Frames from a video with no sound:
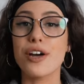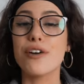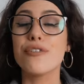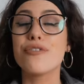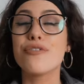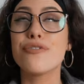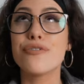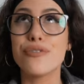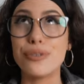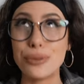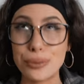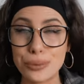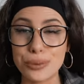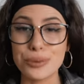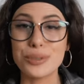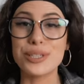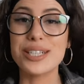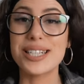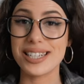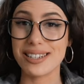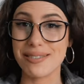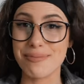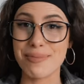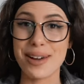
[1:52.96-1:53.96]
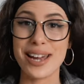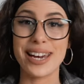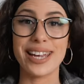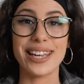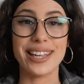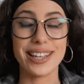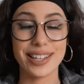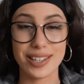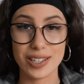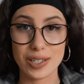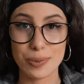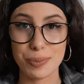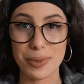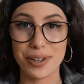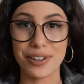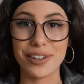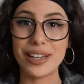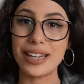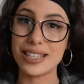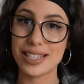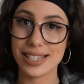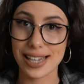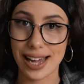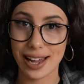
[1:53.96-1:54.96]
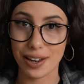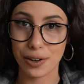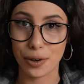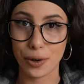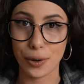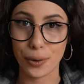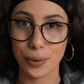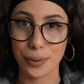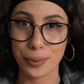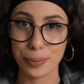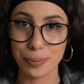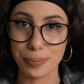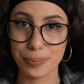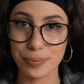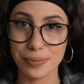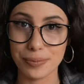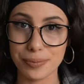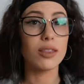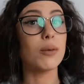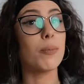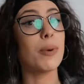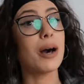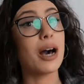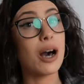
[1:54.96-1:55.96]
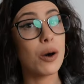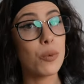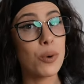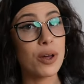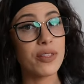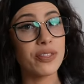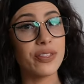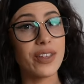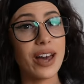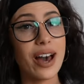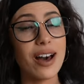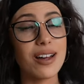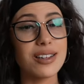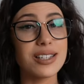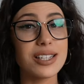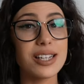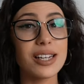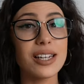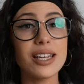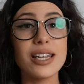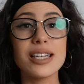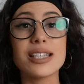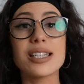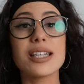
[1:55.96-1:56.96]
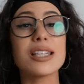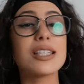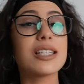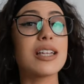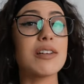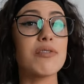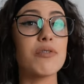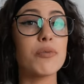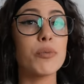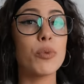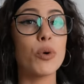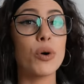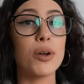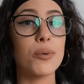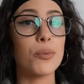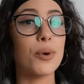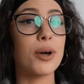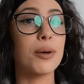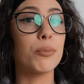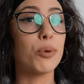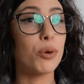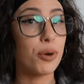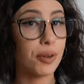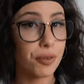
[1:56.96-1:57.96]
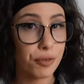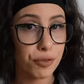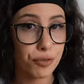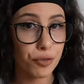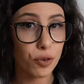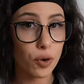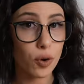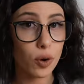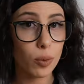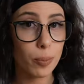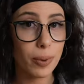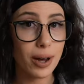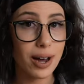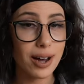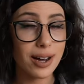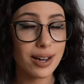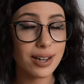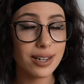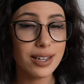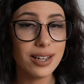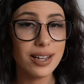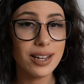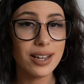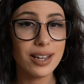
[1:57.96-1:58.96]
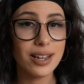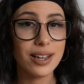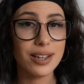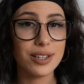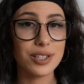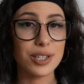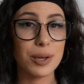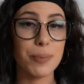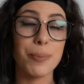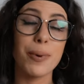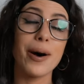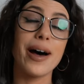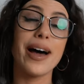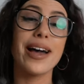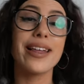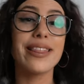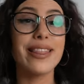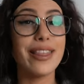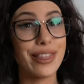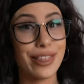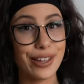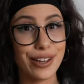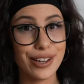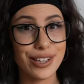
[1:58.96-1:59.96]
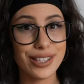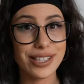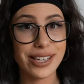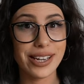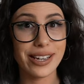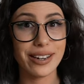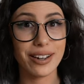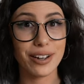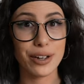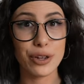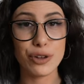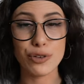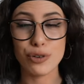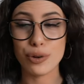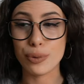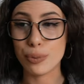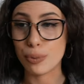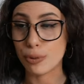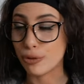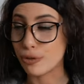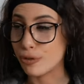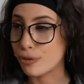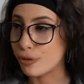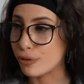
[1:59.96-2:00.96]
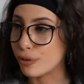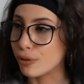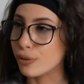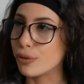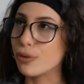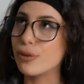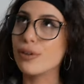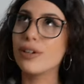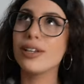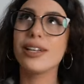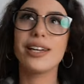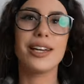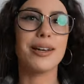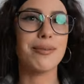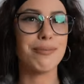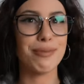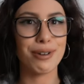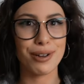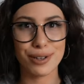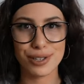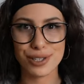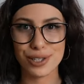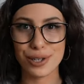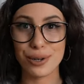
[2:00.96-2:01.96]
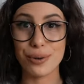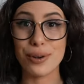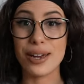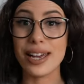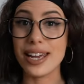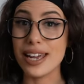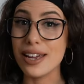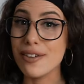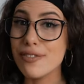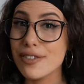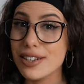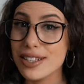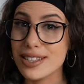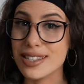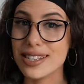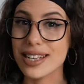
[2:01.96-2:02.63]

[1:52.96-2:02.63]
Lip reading: that full cinematic experience at home. The Bar 1000 is a 7.1.4 bar, so buying the 1300 will fully immerse you even